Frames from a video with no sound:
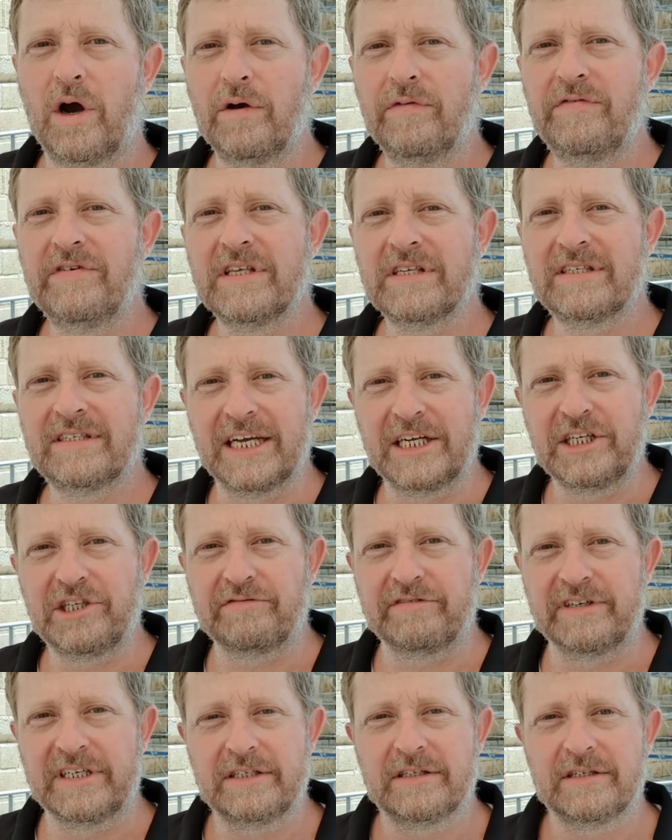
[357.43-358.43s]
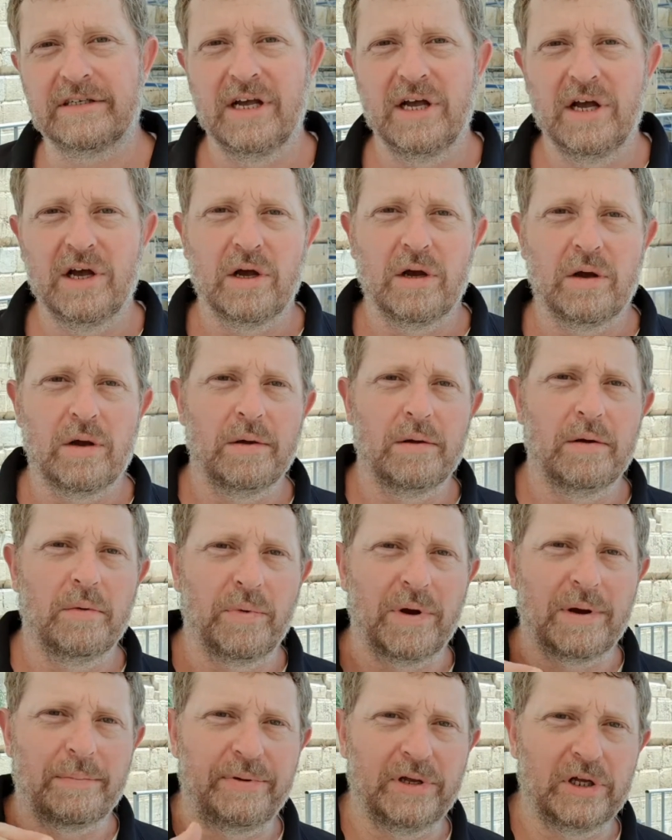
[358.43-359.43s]
over the centuries,
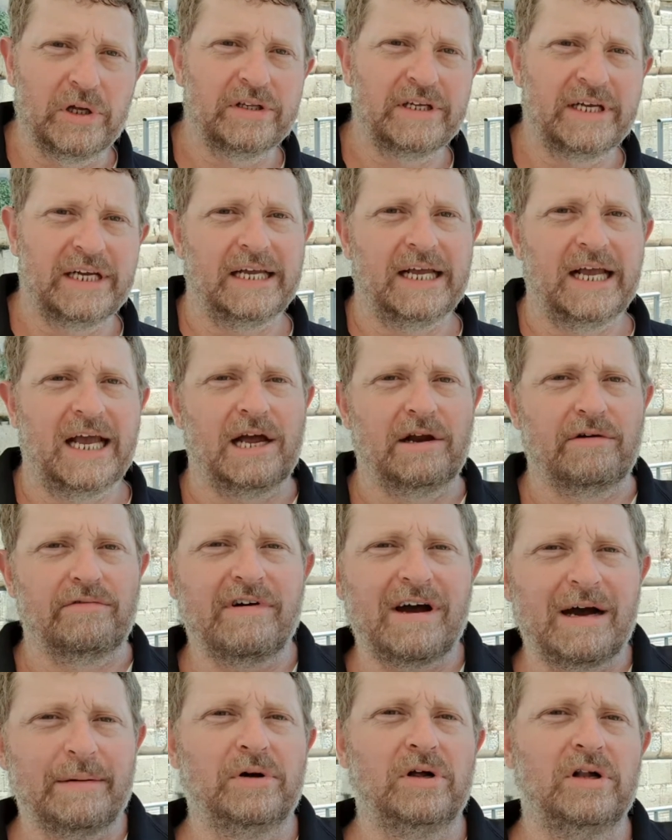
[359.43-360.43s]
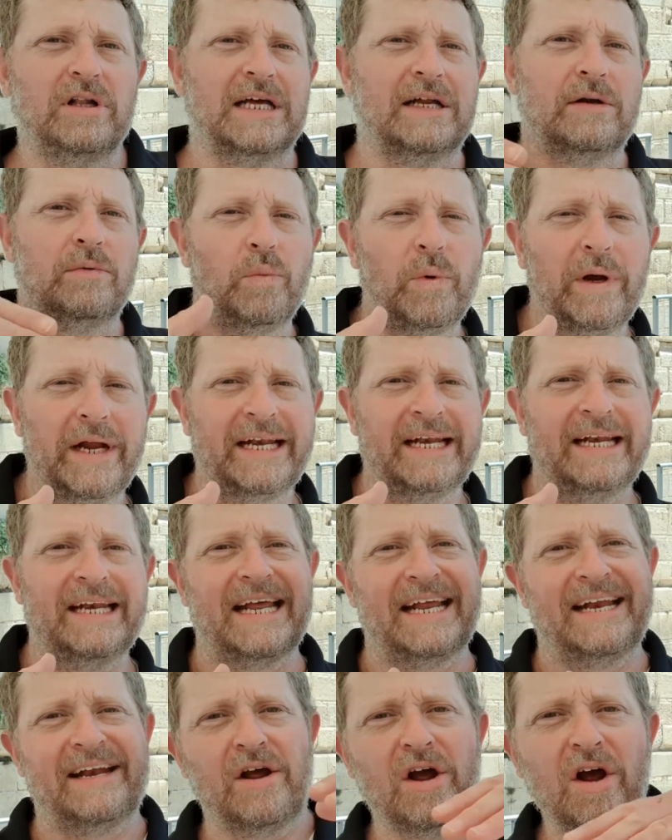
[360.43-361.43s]
when building and rubble and wind
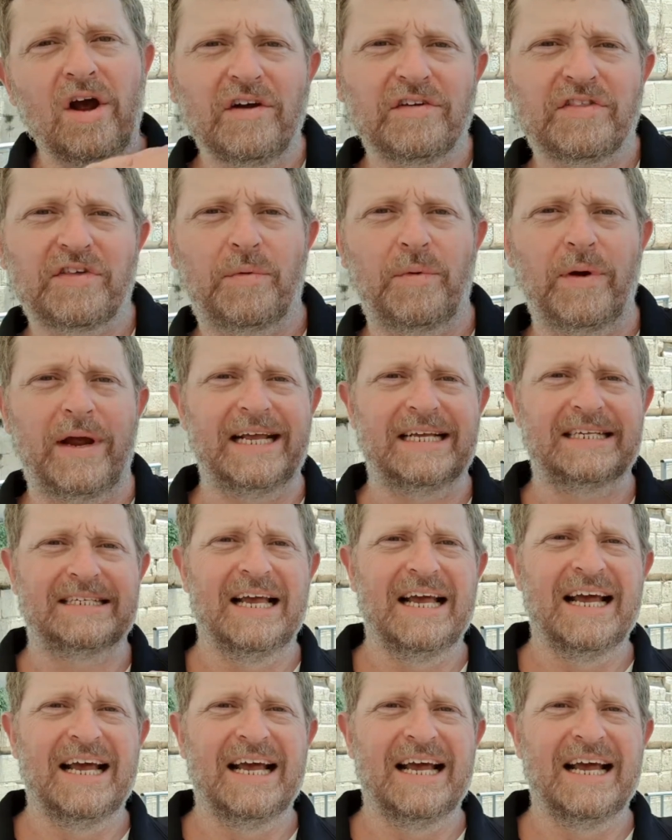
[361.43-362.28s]
and earthquakes